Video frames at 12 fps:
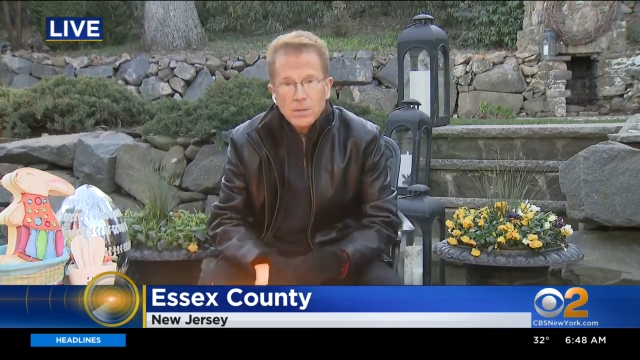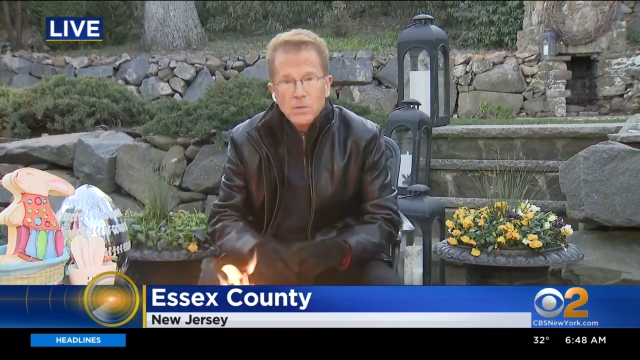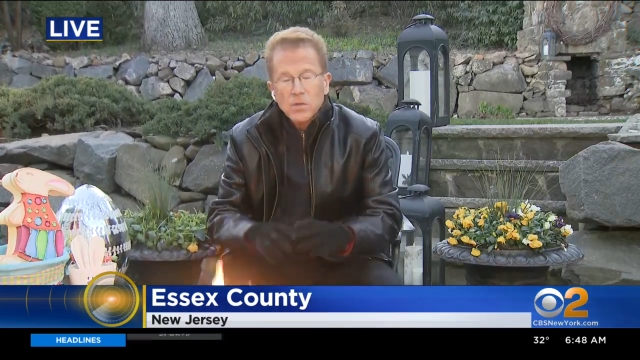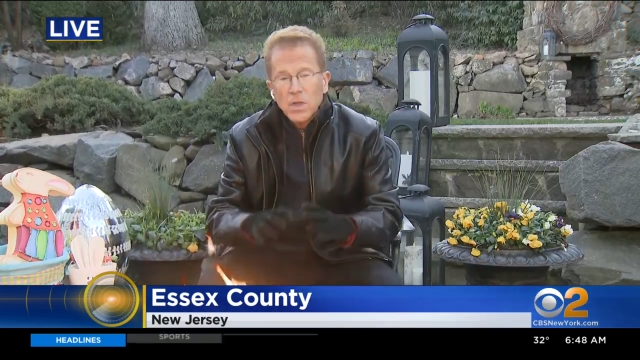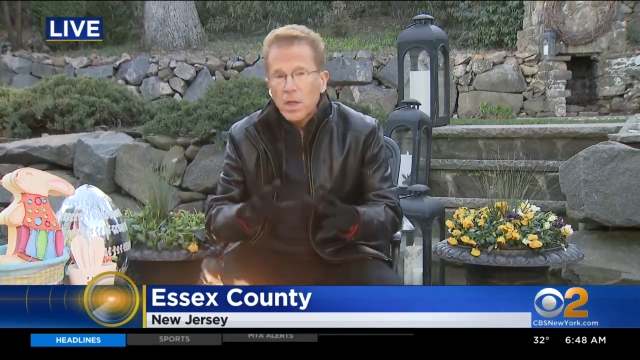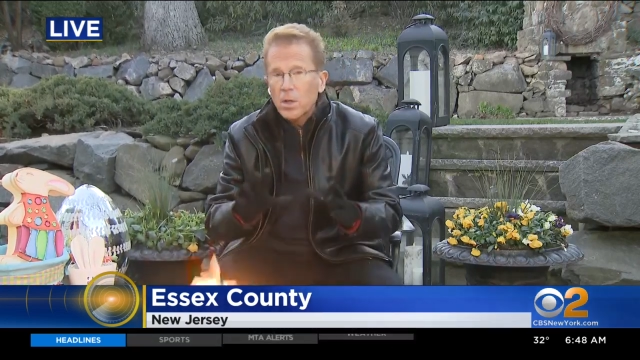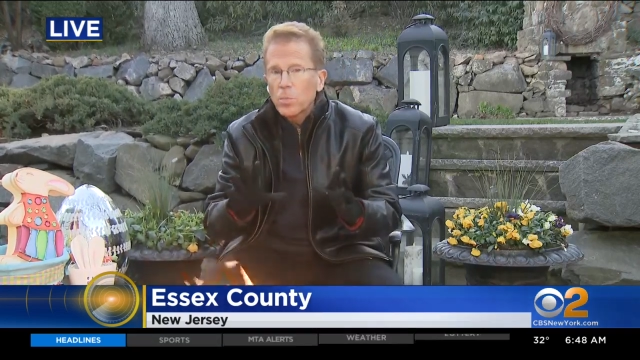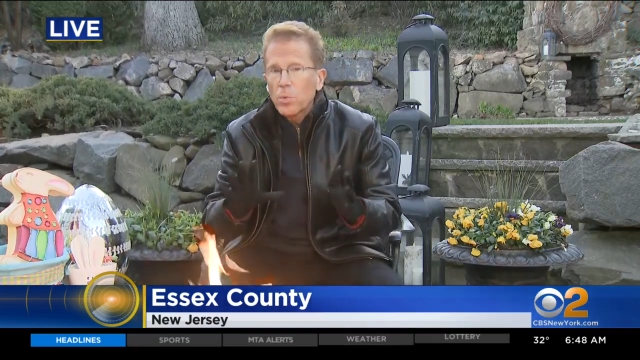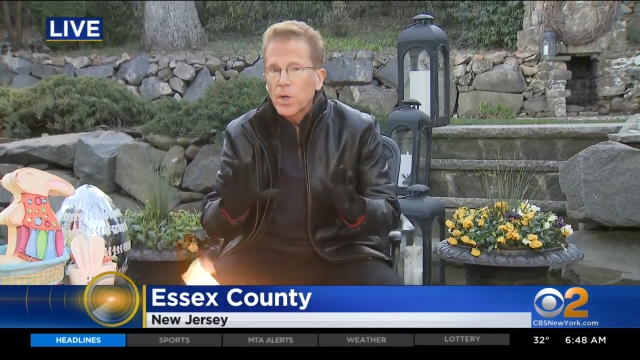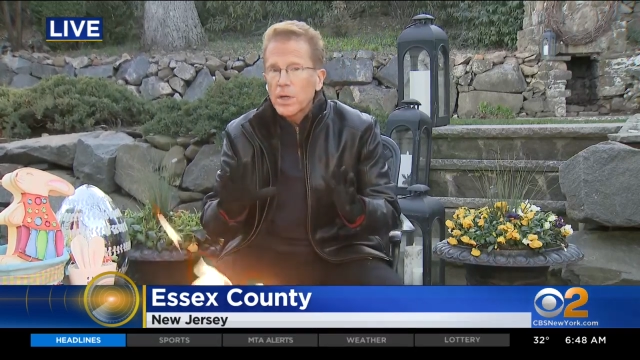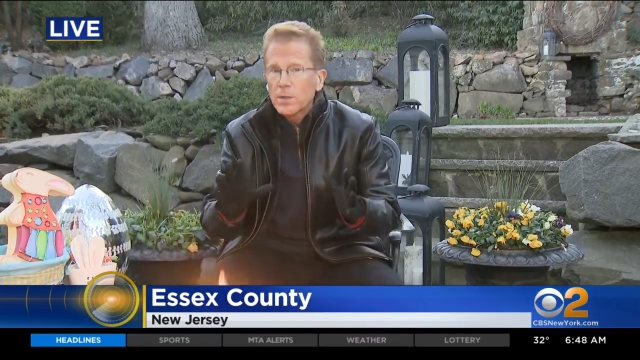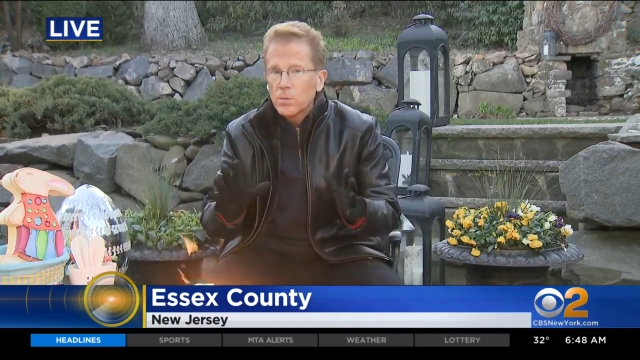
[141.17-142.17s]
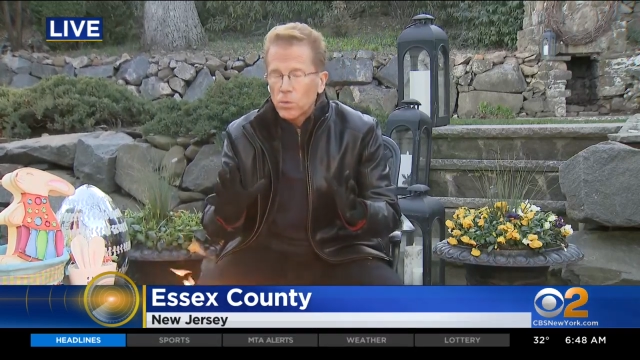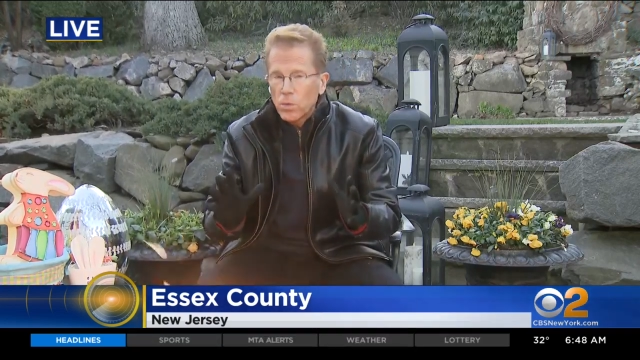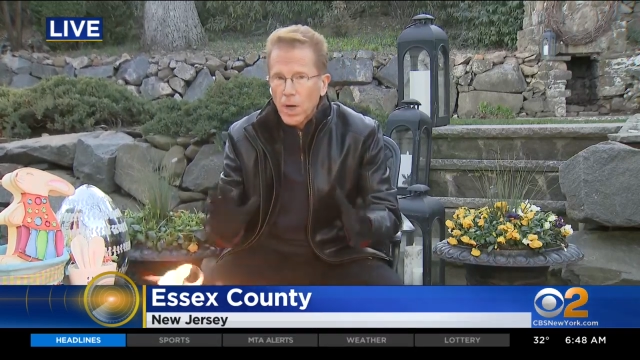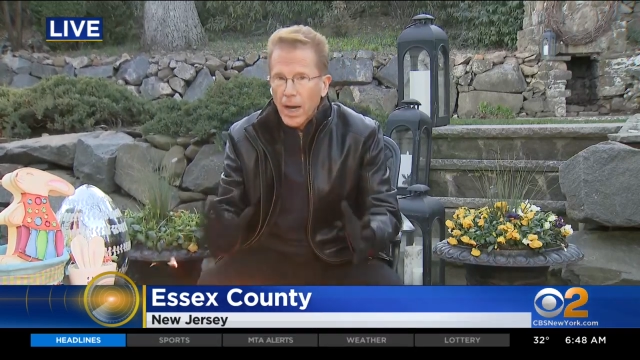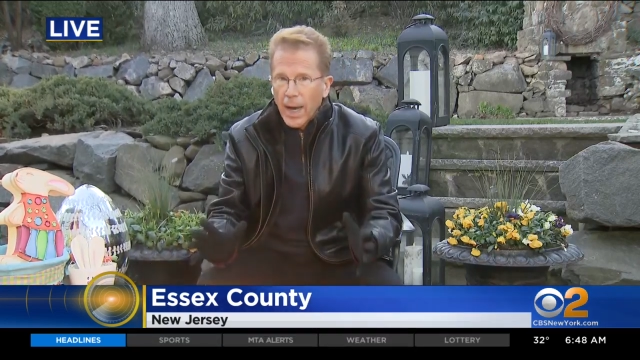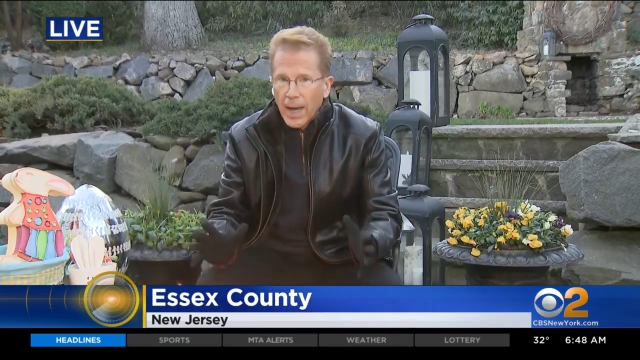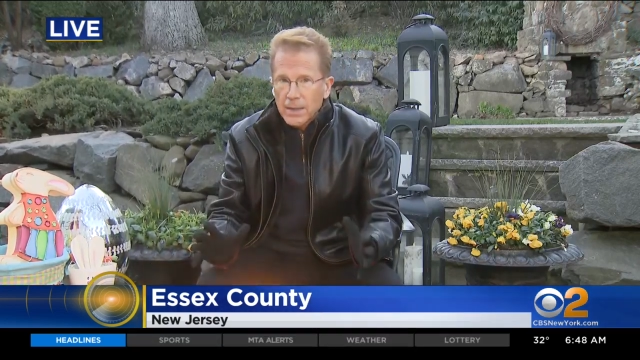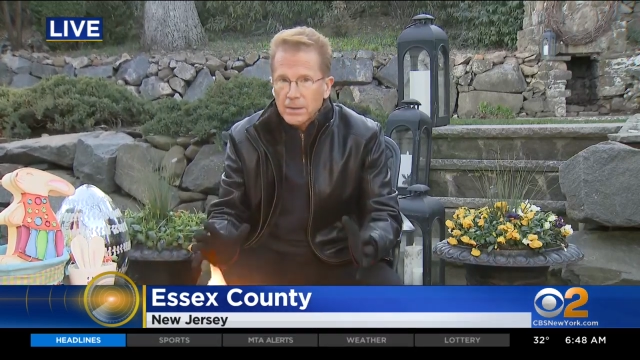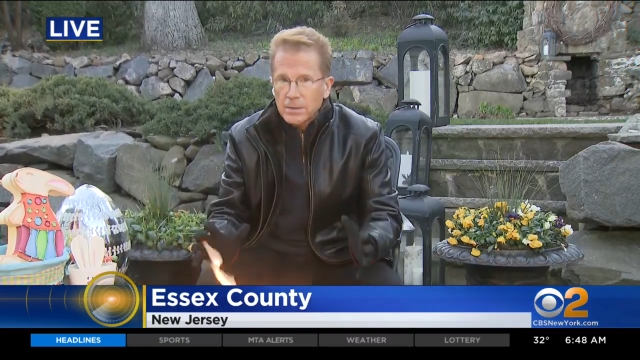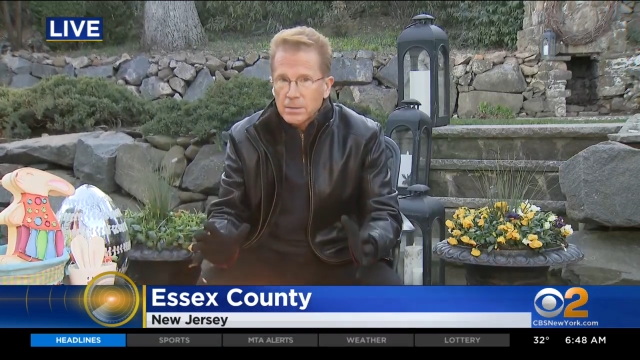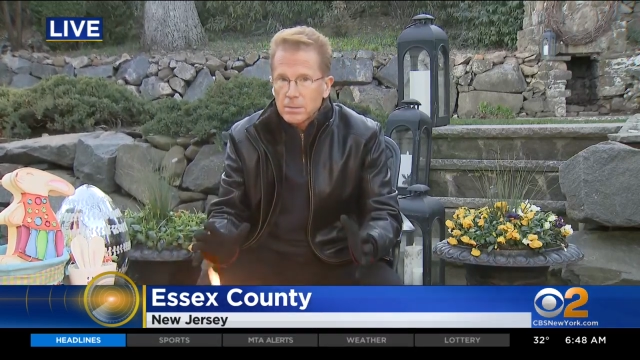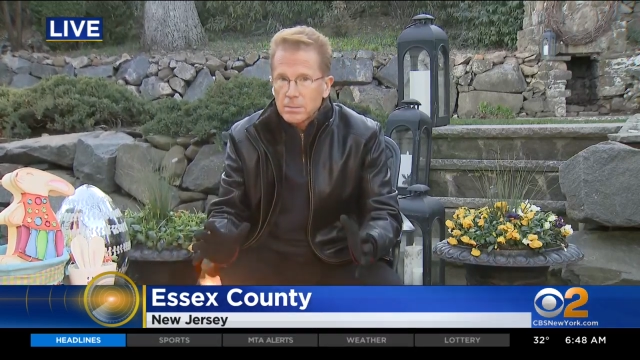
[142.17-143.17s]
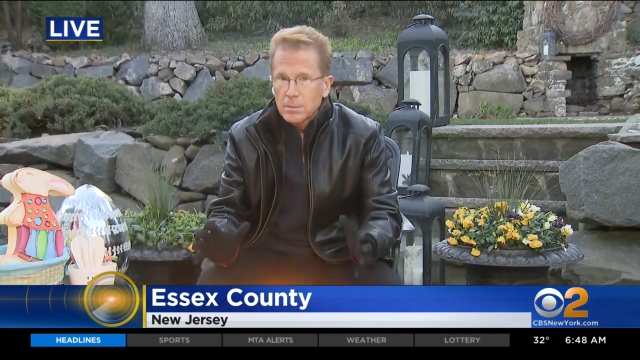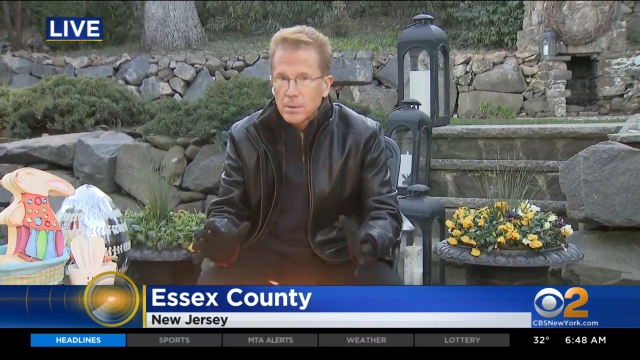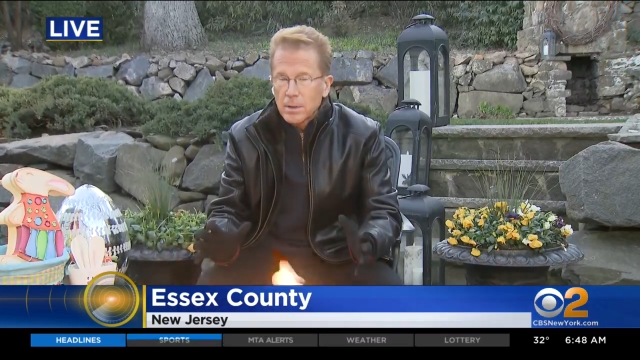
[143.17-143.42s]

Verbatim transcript: to celebrate rats.